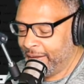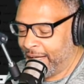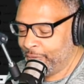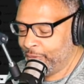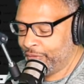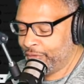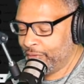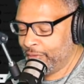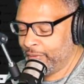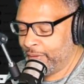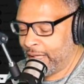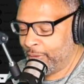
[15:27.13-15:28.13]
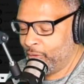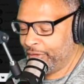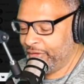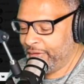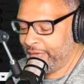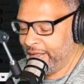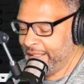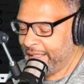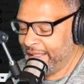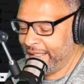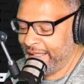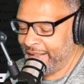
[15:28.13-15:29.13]
I was, I wasn't
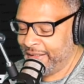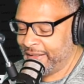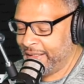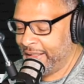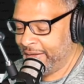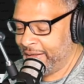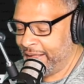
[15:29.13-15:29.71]
thinking anything.